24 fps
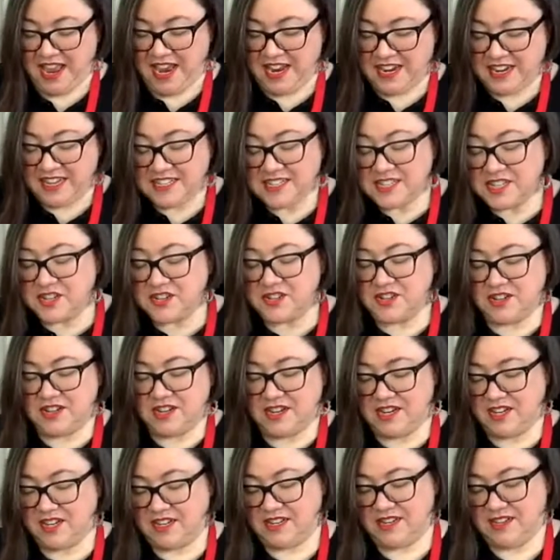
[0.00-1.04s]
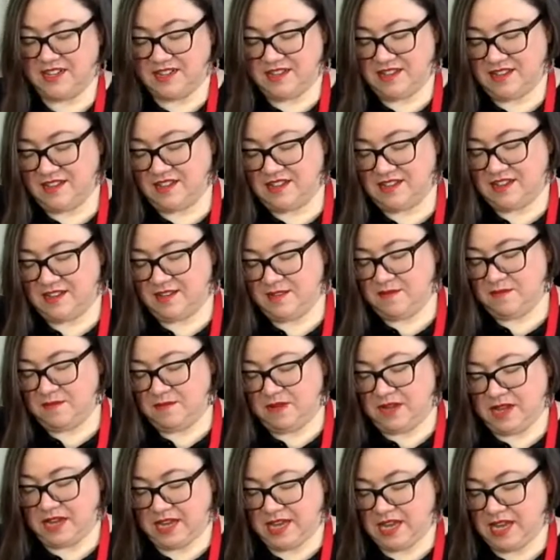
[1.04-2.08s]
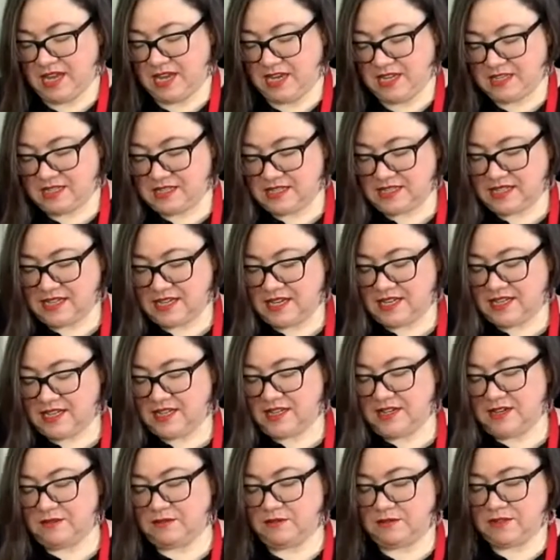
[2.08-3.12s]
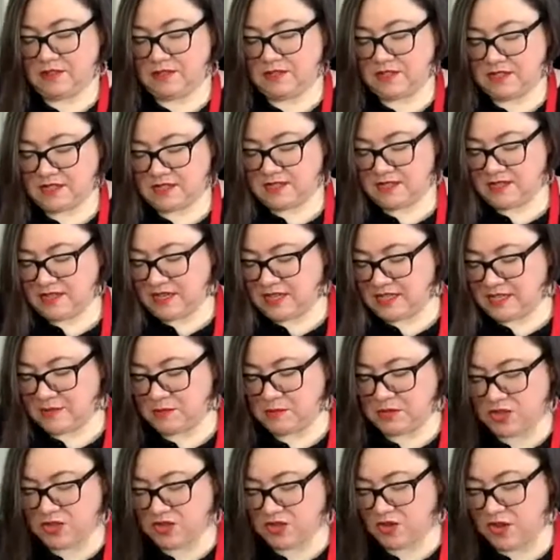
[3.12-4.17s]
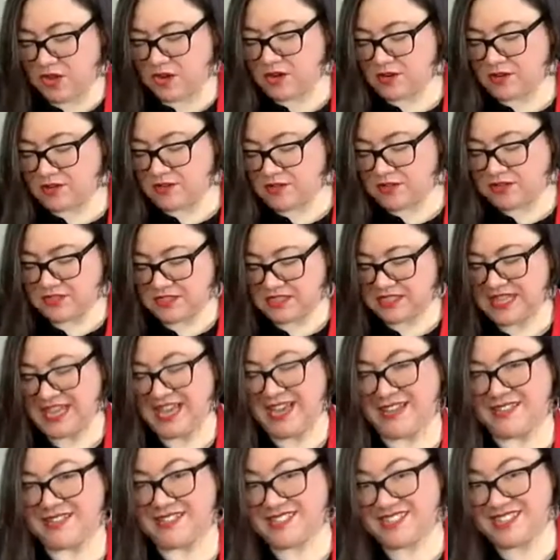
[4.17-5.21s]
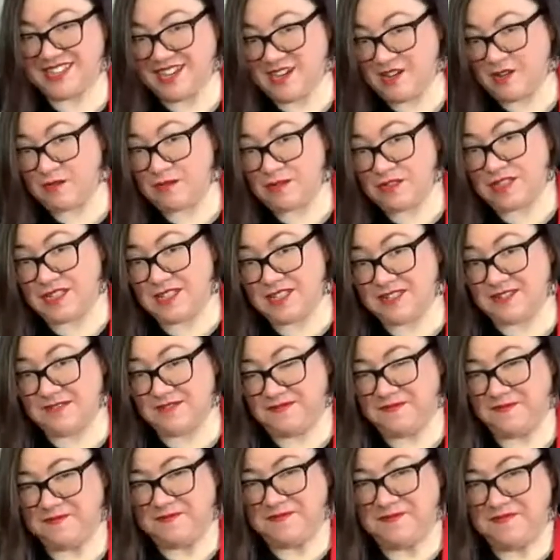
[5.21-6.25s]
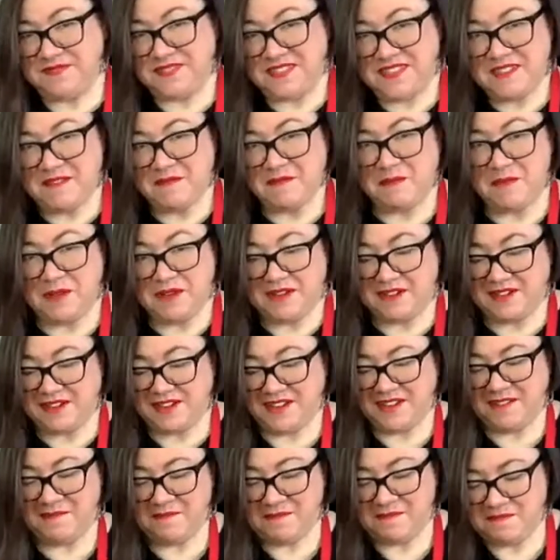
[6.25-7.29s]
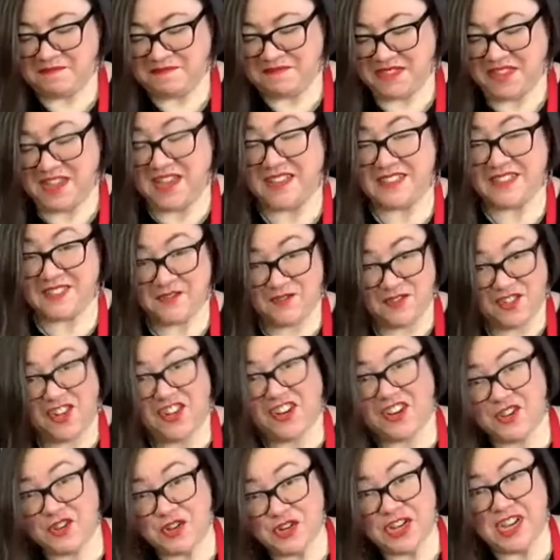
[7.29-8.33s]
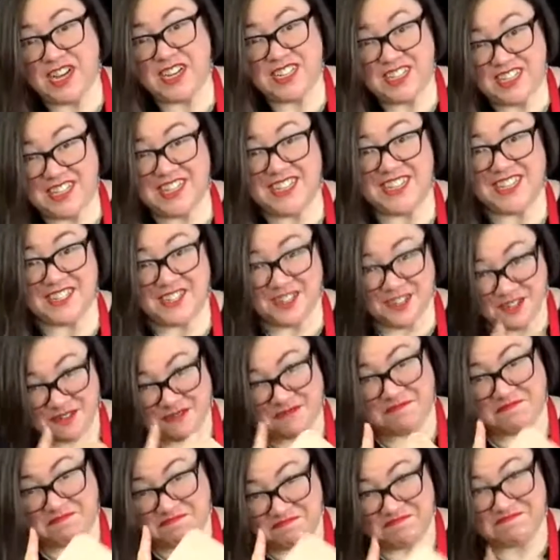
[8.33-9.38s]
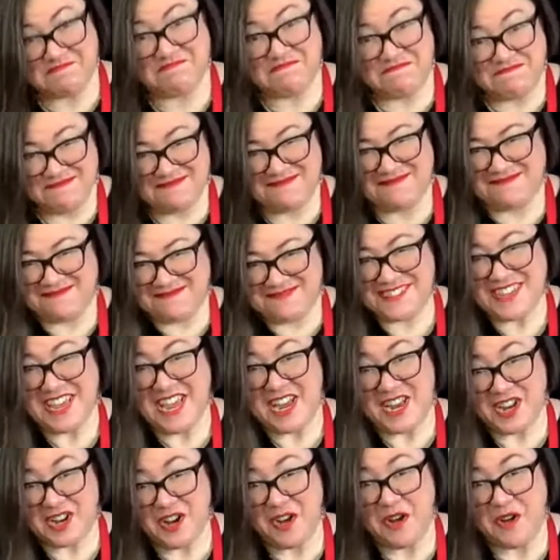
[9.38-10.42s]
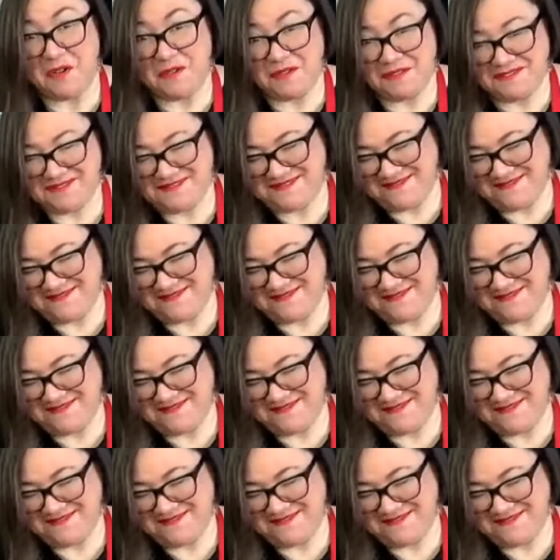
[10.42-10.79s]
It is a good idea. I can't say that it was as methodical as that sounds. But yeah, it's a very good idea. So take note.